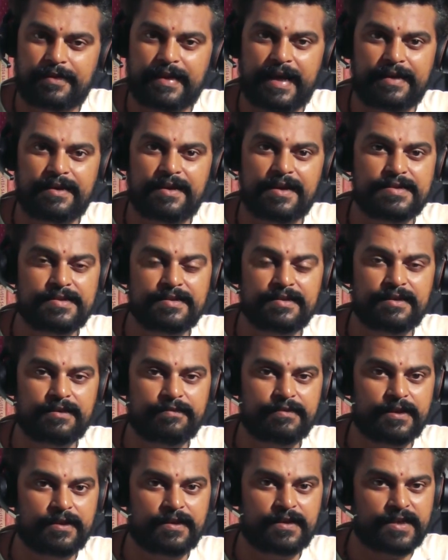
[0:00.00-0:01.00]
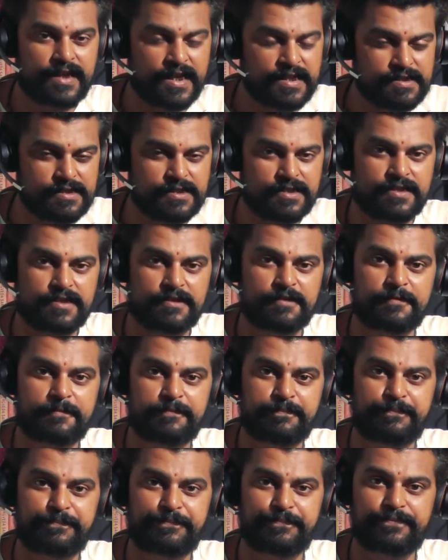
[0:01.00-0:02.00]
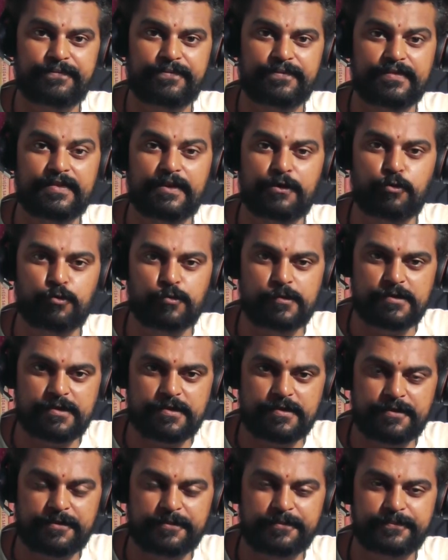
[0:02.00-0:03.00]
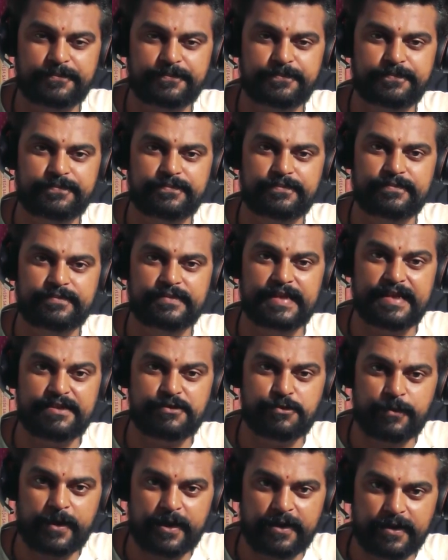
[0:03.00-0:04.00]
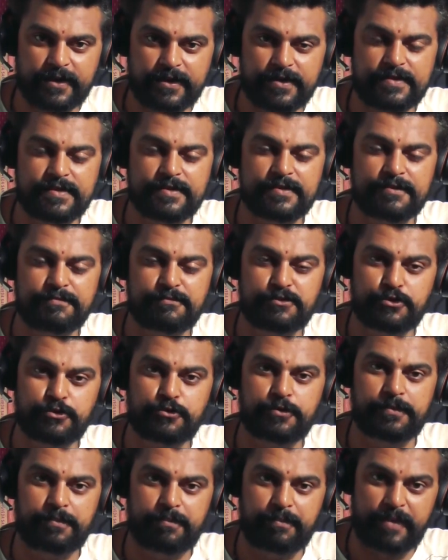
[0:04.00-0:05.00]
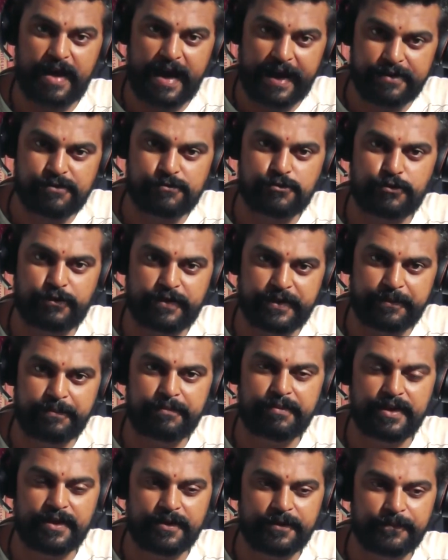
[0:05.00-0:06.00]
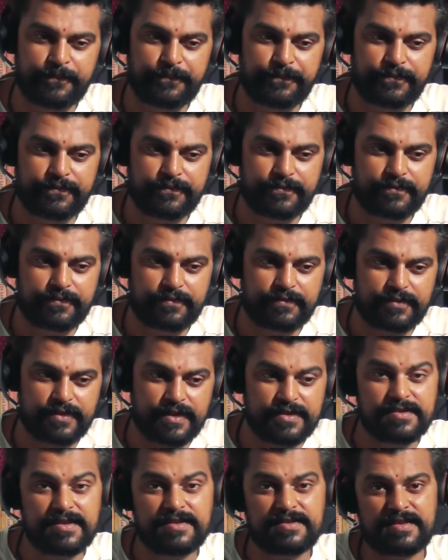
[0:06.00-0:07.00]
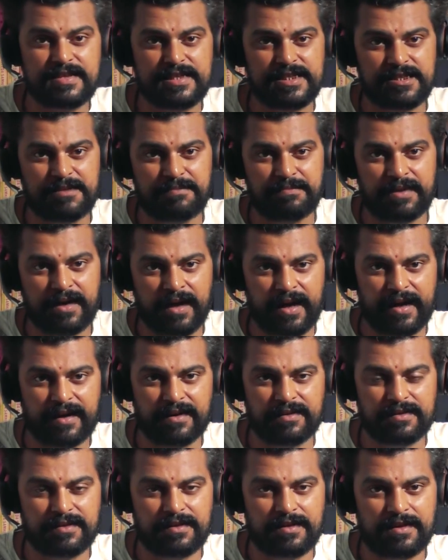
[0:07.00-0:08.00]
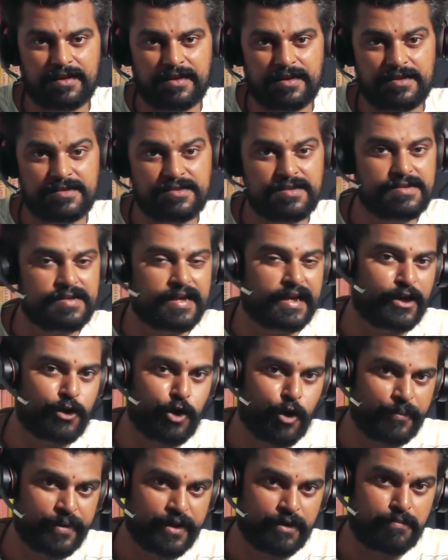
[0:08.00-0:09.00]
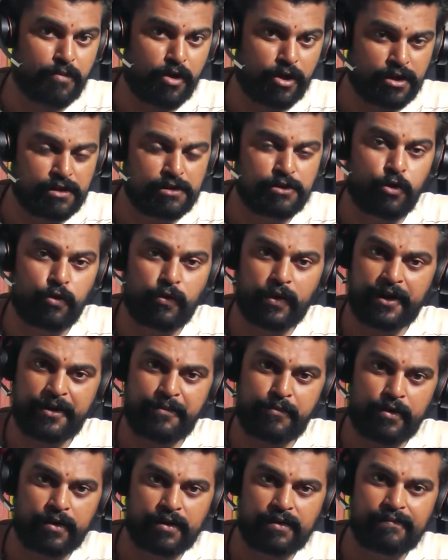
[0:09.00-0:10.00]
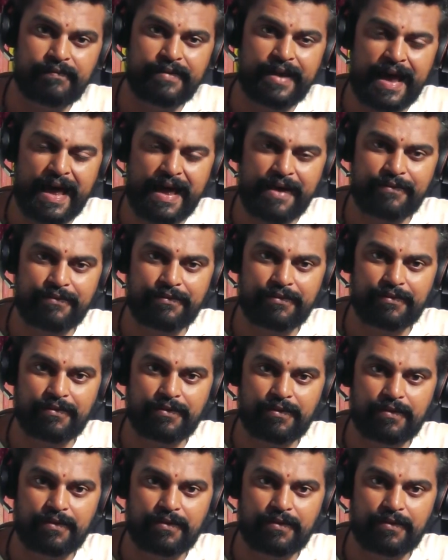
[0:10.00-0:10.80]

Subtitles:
That doesn't even touch the roots. That's where criticism should actually be. Is this system correct? Is this economic model the only model we have?